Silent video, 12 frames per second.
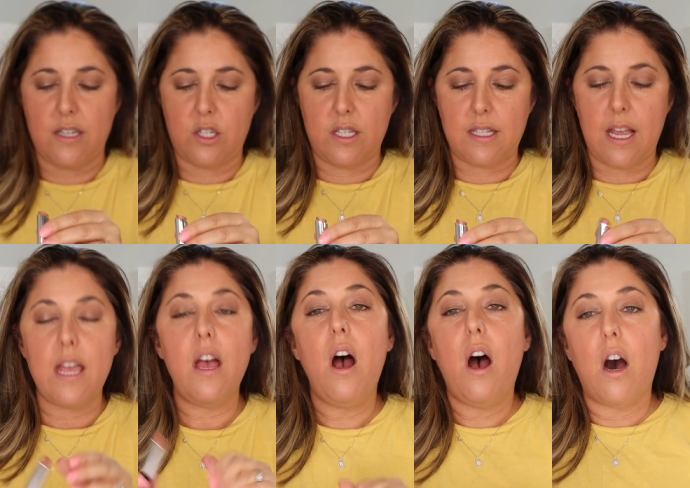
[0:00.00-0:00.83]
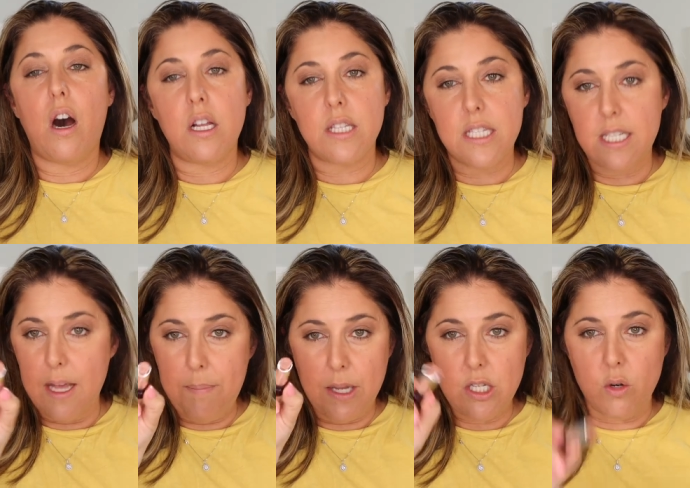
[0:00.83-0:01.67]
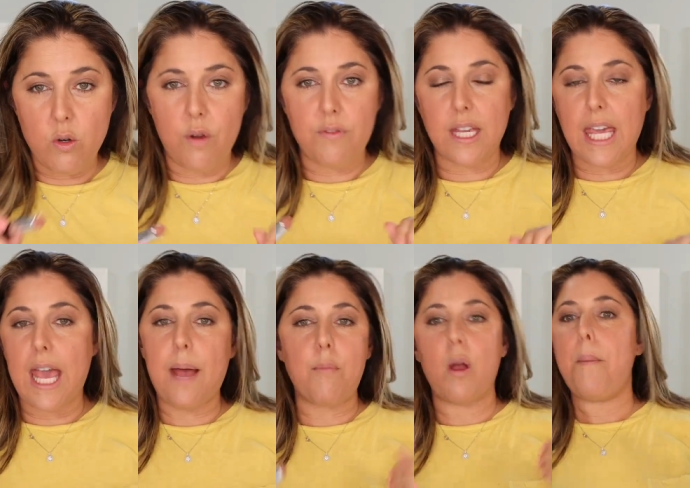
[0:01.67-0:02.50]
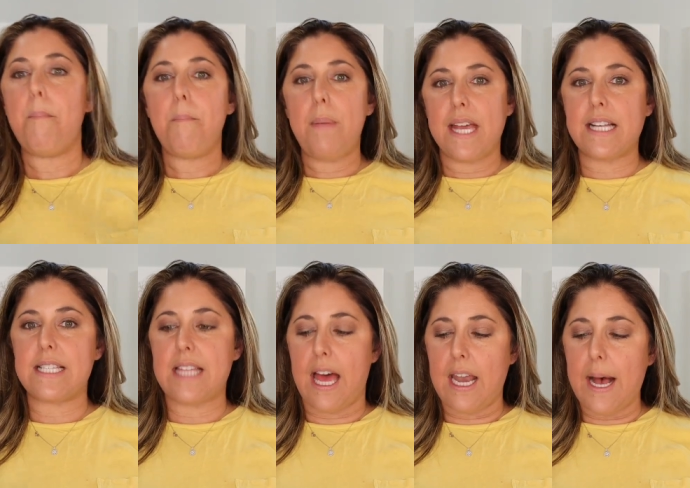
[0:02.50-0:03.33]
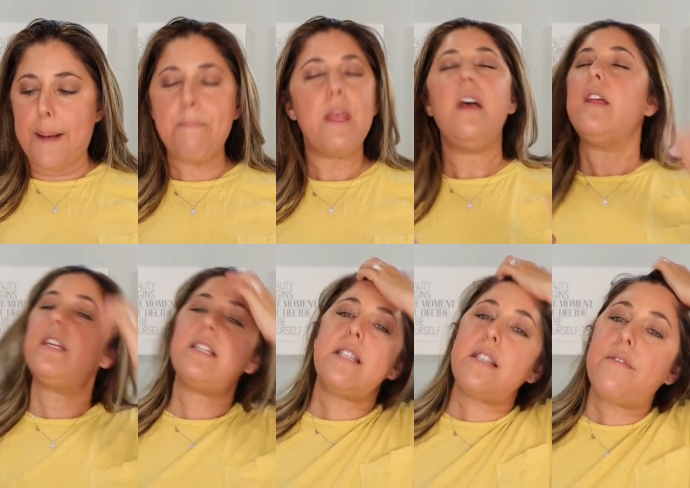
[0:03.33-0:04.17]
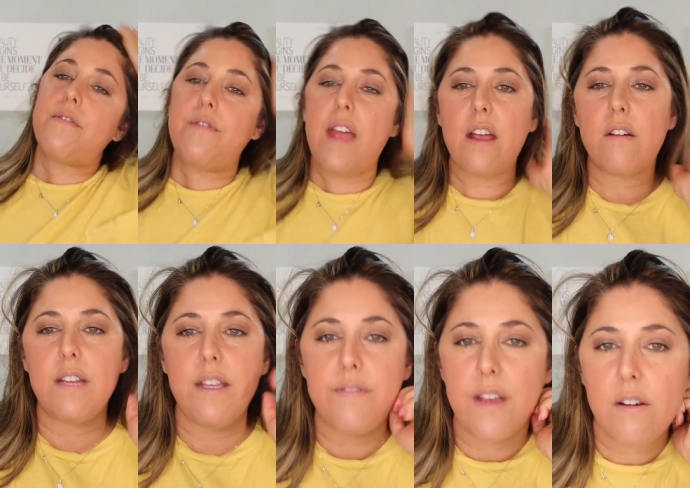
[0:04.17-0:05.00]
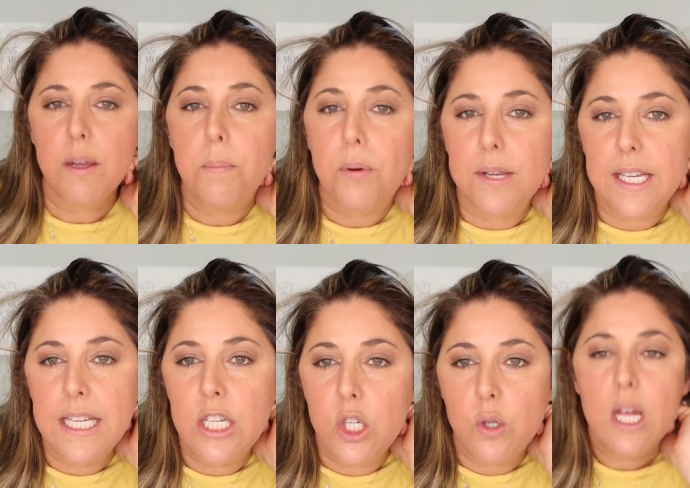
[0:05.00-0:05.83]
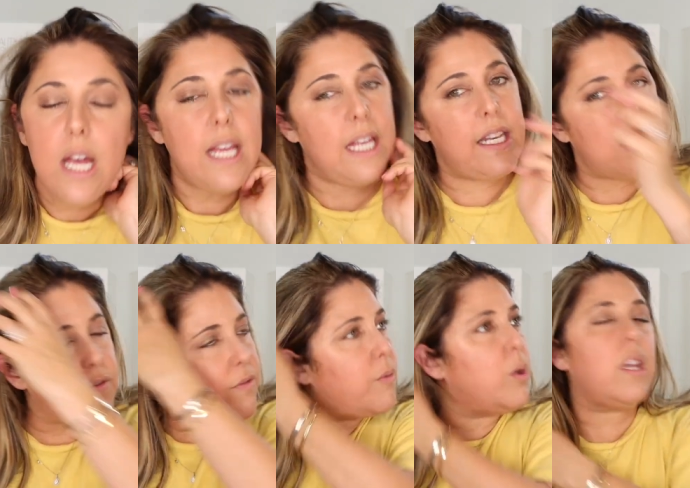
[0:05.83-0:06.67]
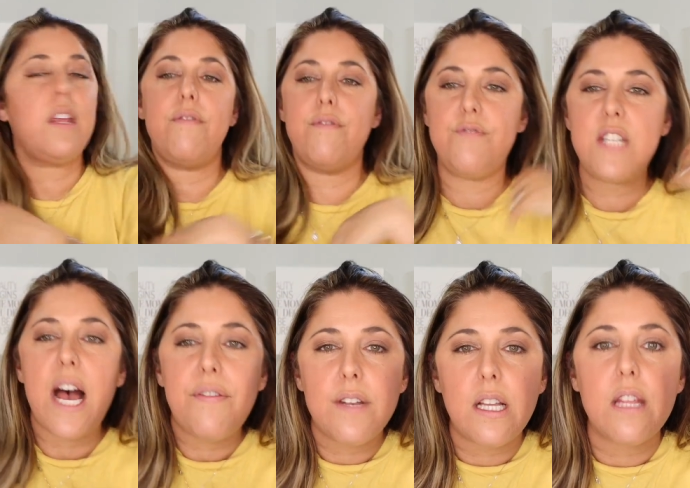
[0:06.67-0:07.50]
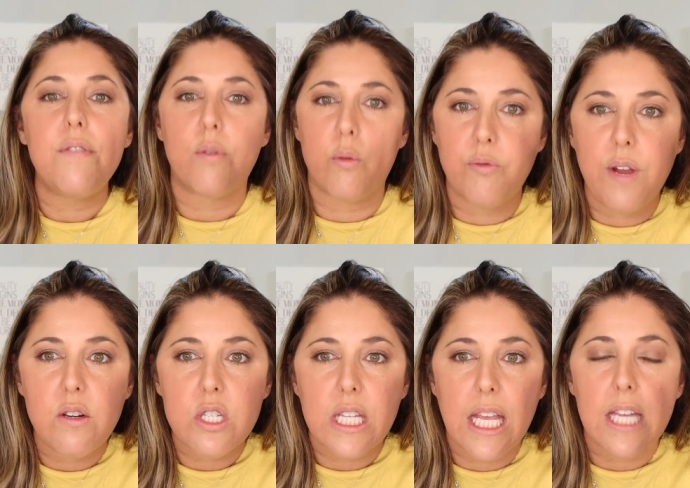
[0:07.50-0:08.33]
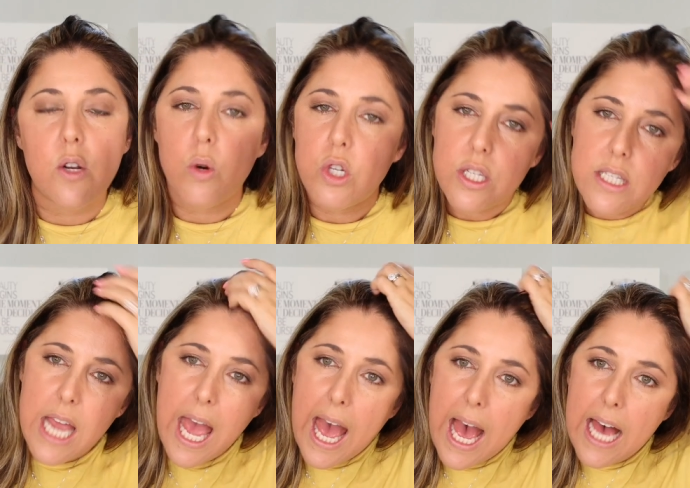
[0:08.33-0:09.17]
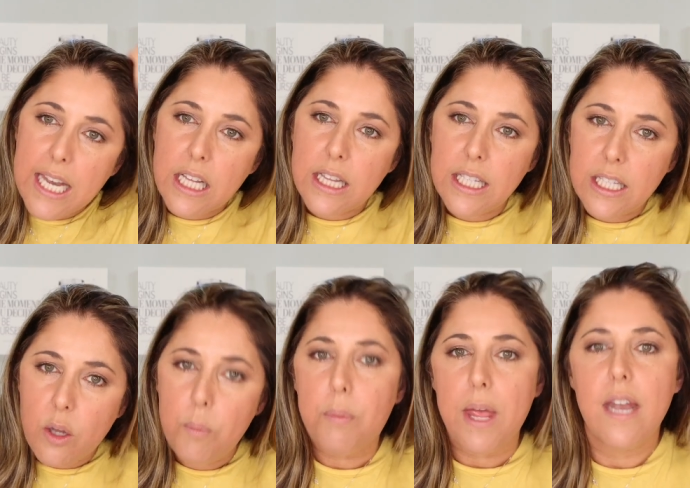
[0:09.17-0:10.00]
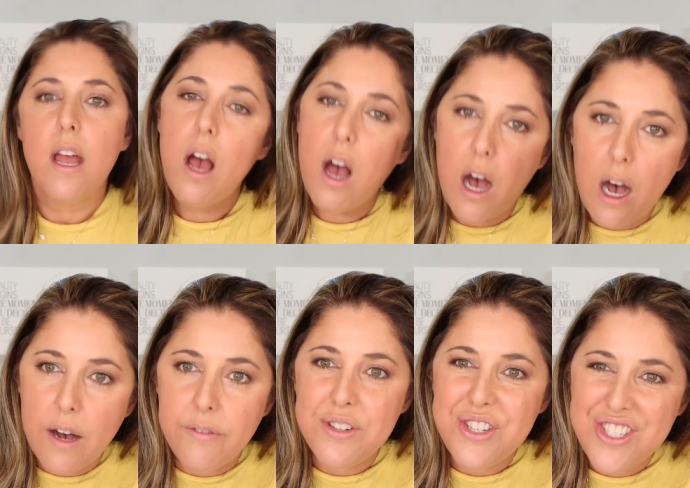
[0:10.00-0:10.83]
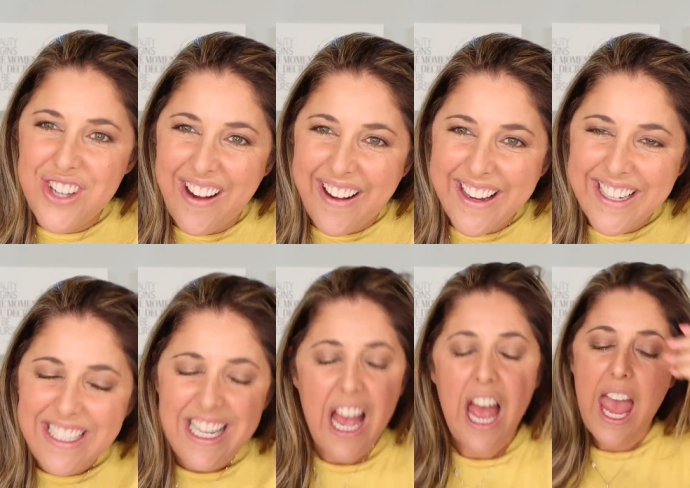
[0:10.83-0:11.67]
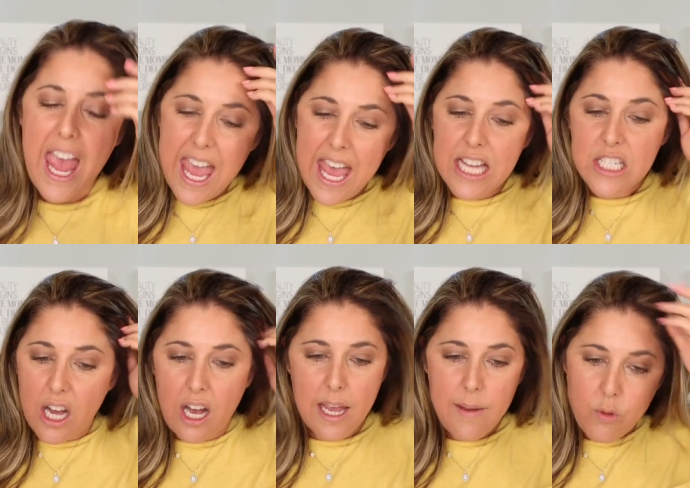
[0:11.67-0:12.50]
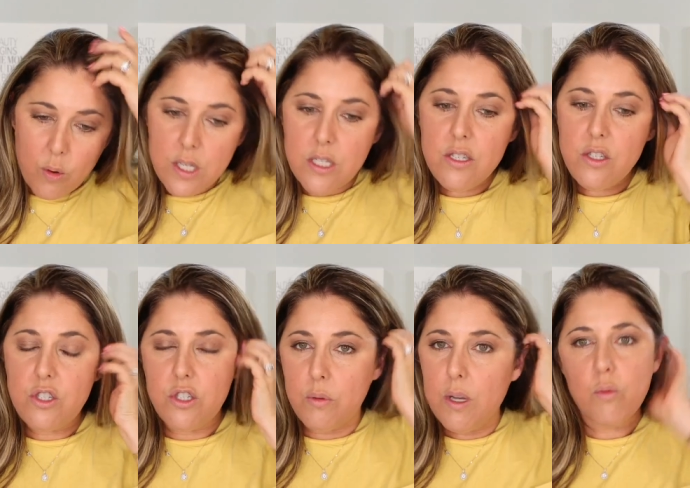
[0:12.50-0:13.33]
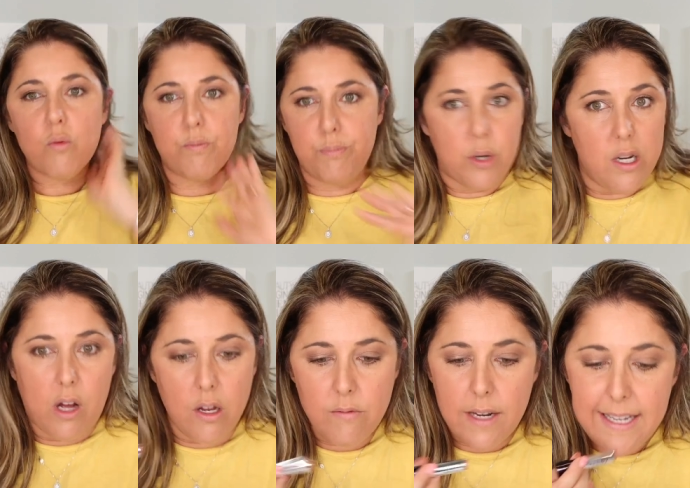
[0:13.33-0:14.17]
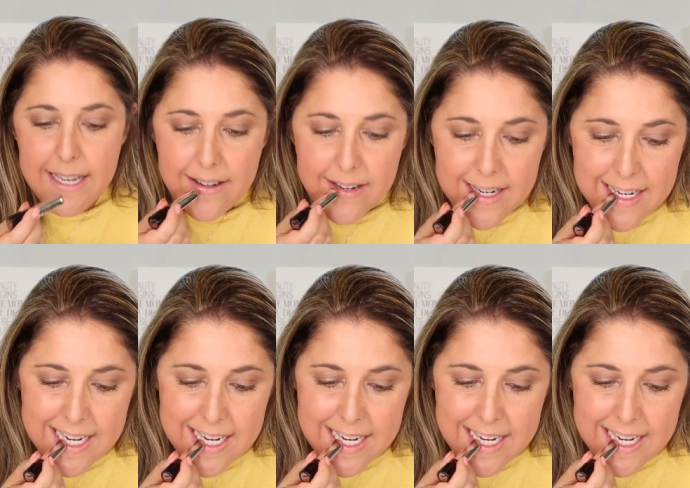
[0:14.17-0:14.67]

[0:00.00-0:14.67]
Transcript: I should say, on the tip. I don't know if the camera picks that up. This is a very, very pretty nude. It is really definitely for fair skin or just to add a little bit of shine. And I'm going to do it, put it on right now.